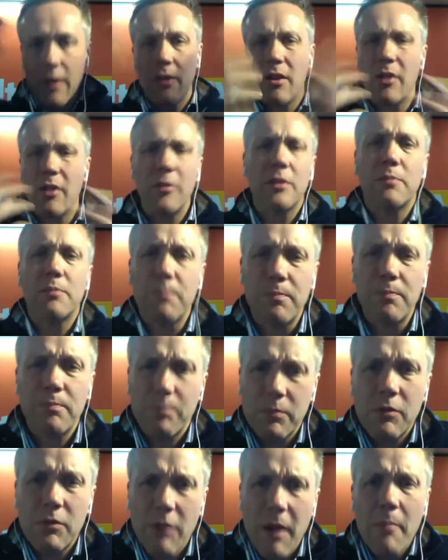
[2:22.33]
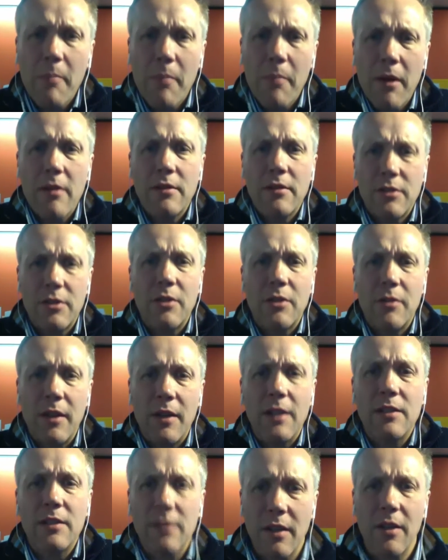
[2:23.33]
as grandparents do
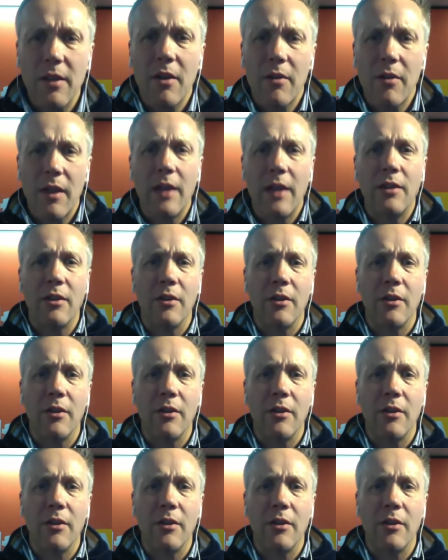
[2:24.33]
this. I know they do,